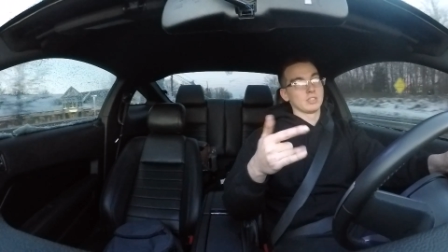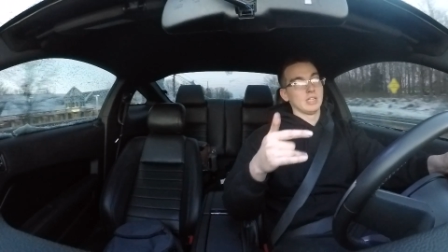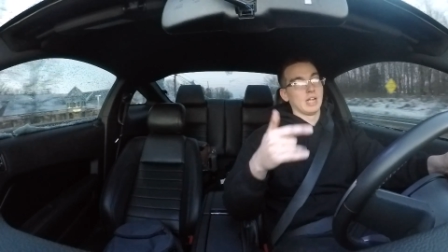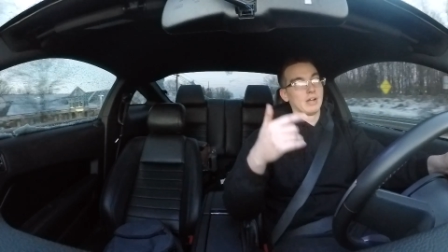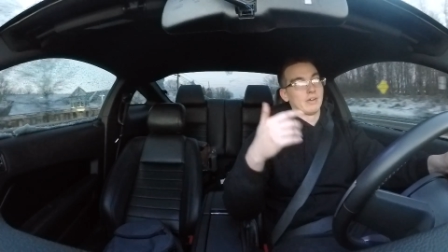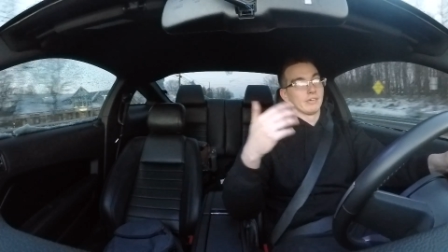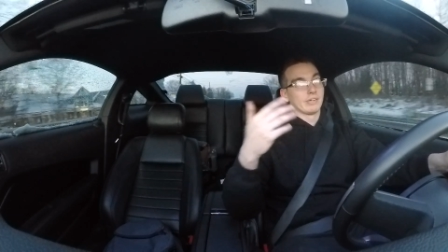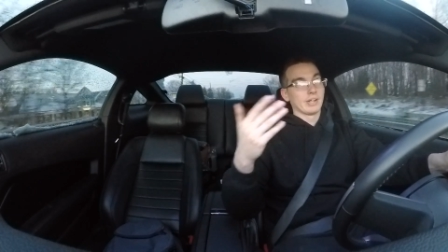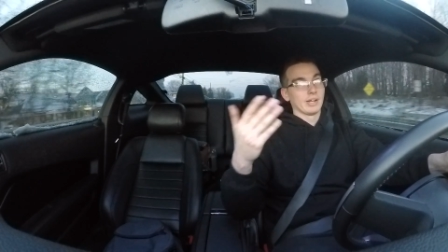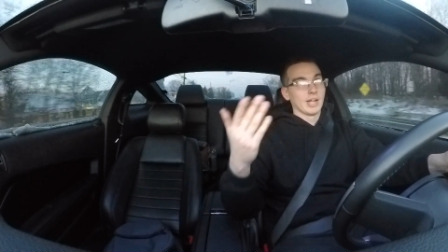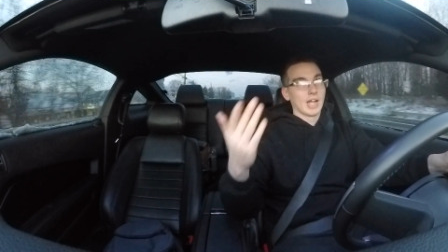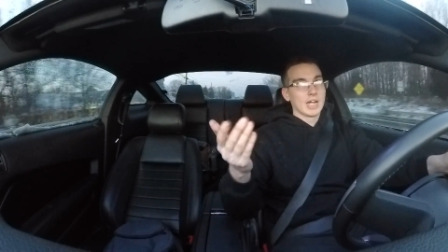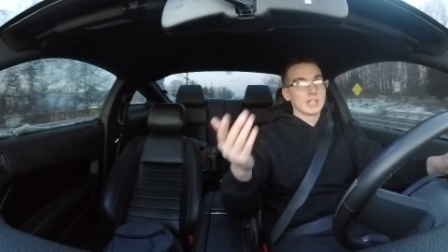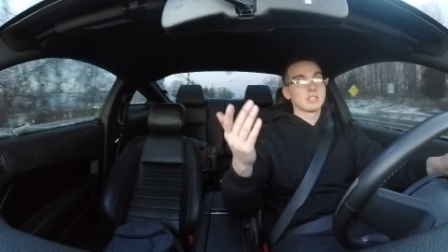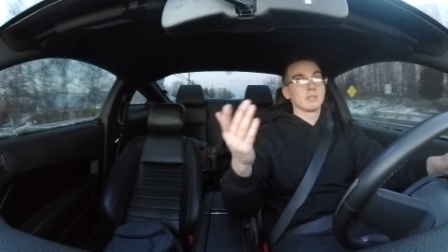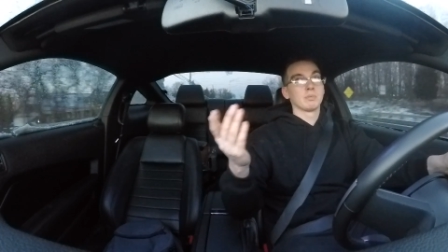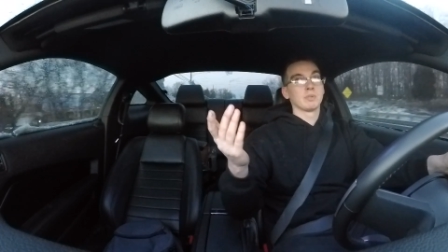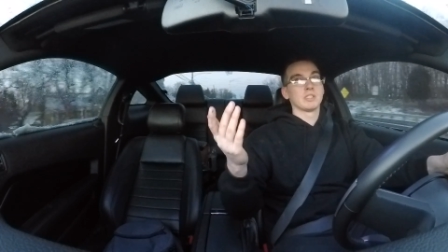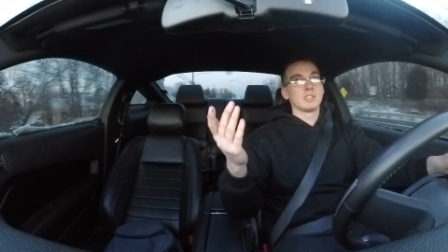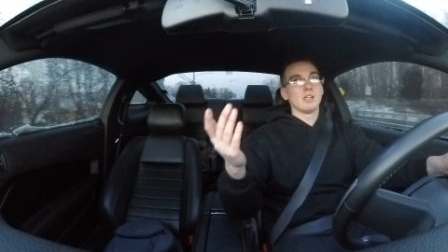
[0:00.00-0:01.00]
Now, it can
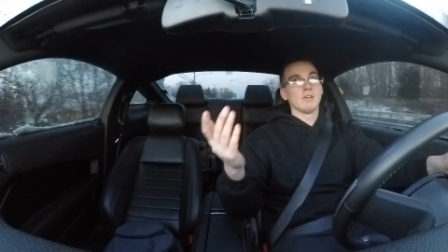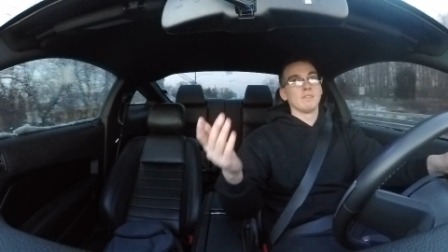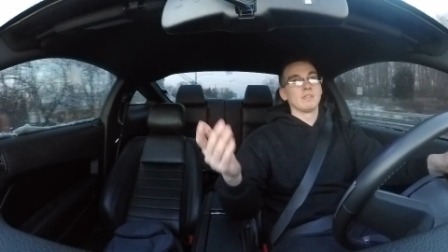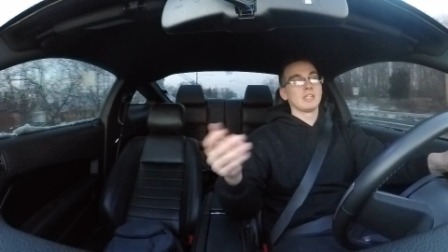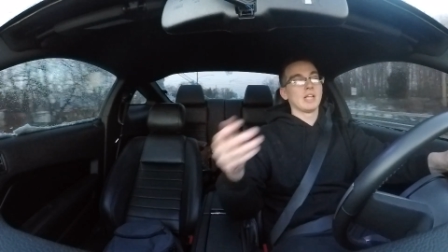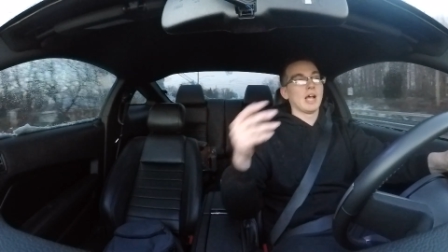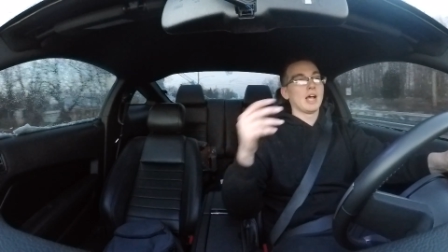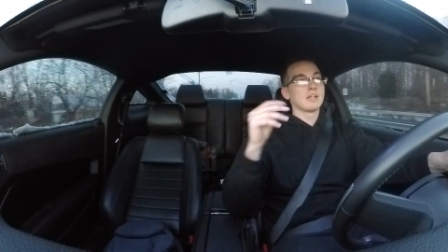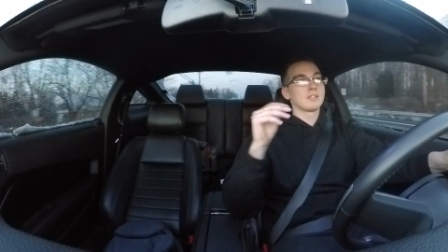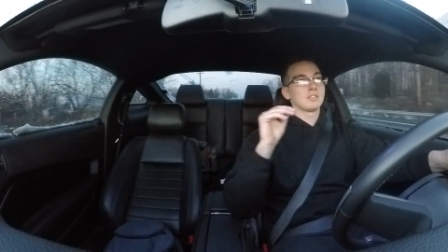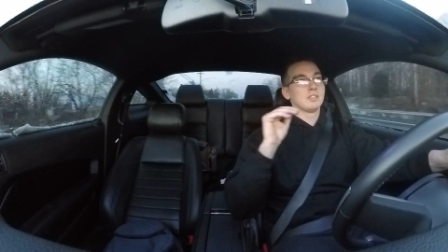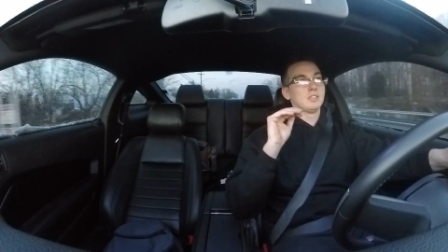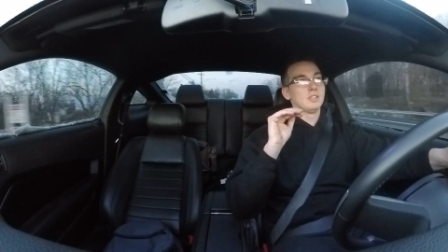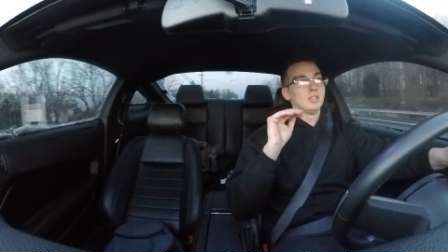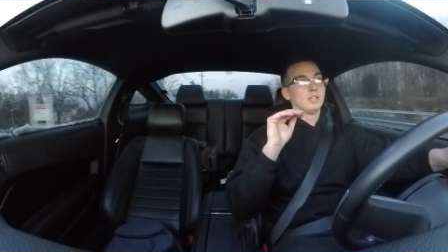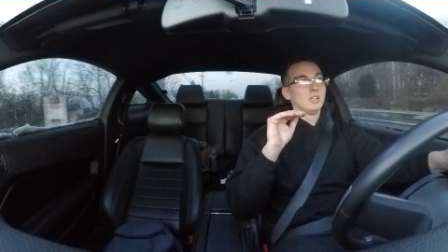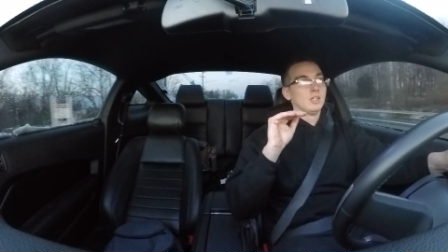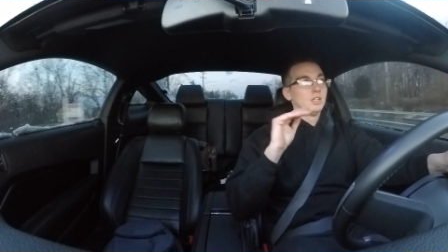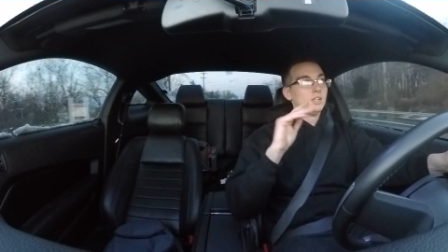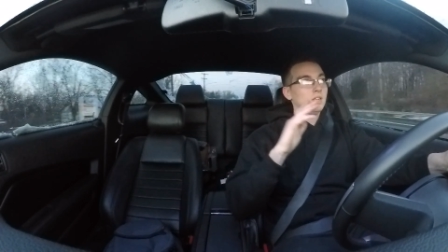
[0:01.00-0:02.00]
last up to
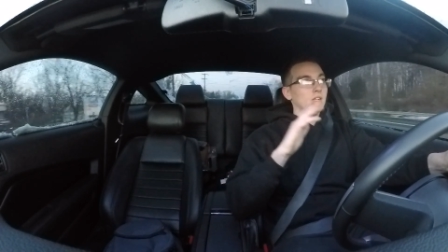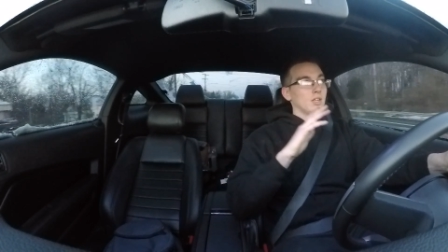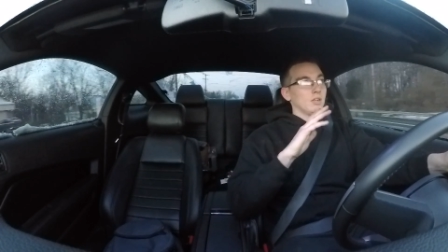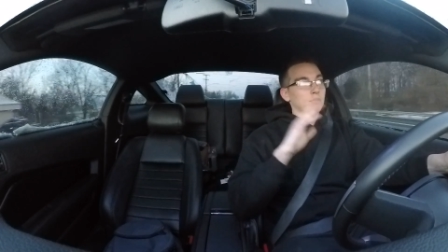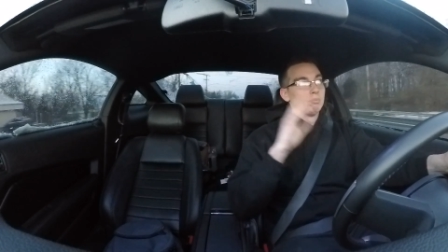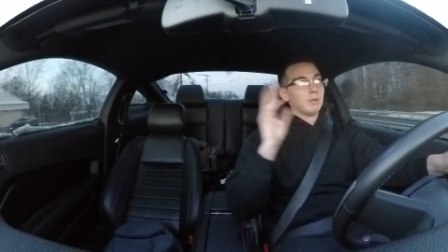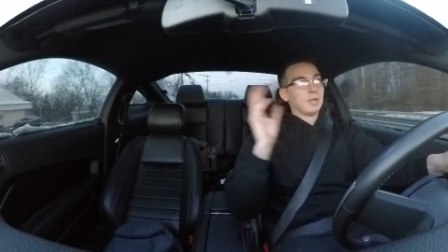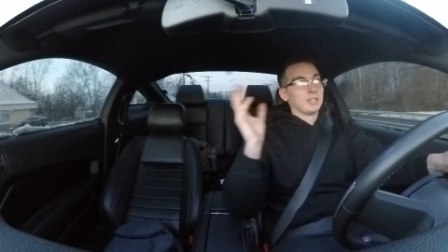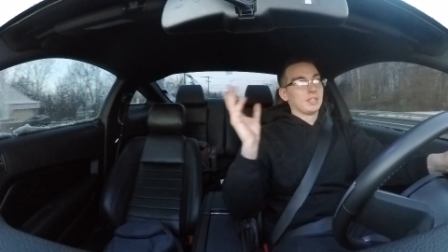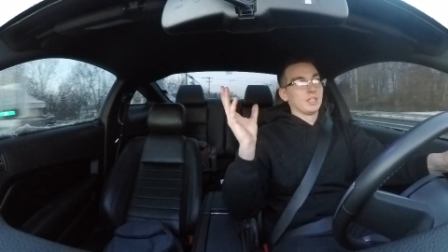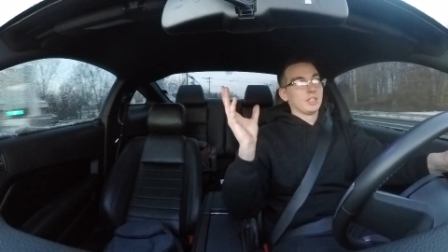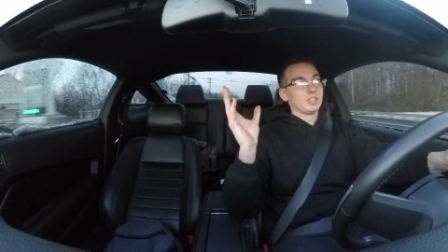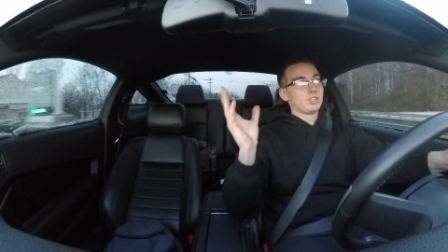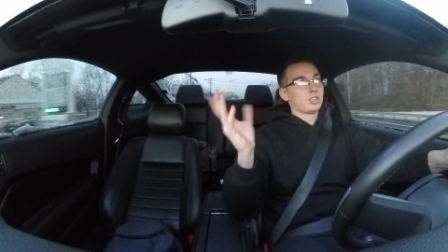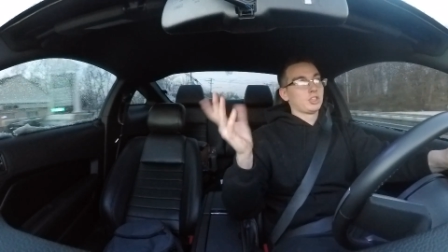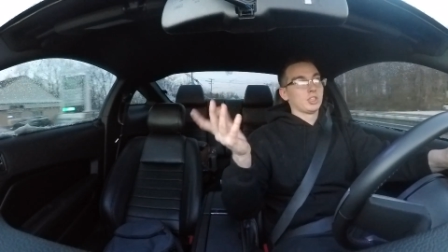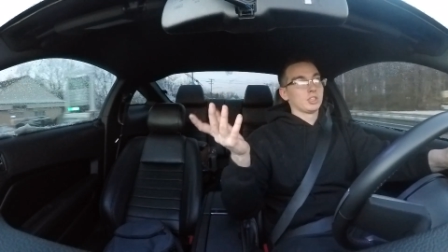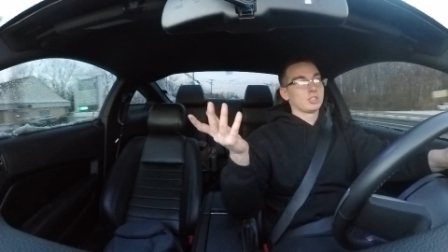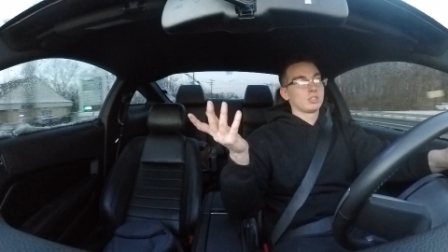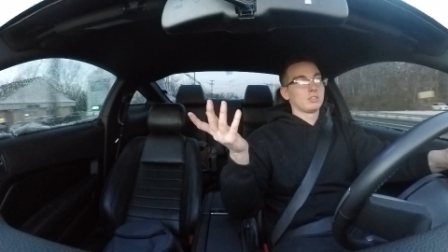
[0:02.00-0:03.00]
7,000, but
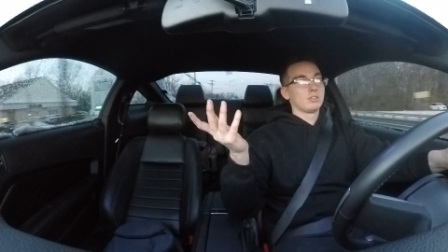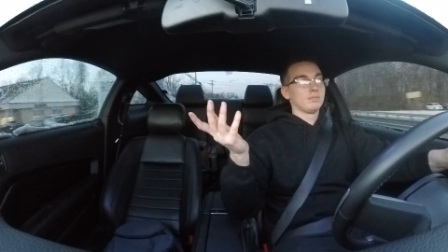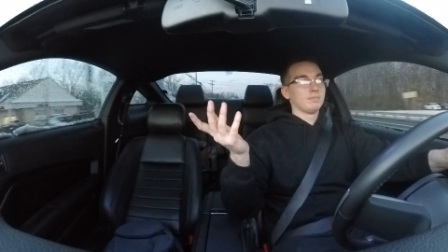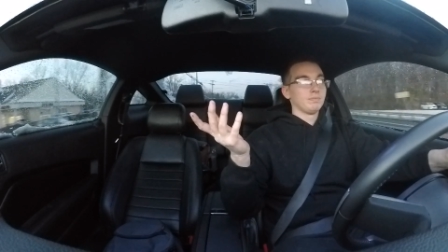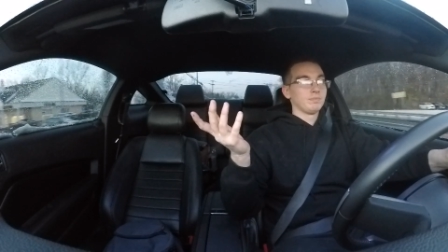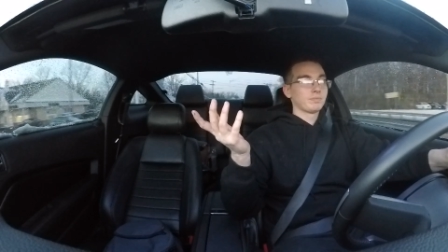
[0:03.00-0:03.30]
it's just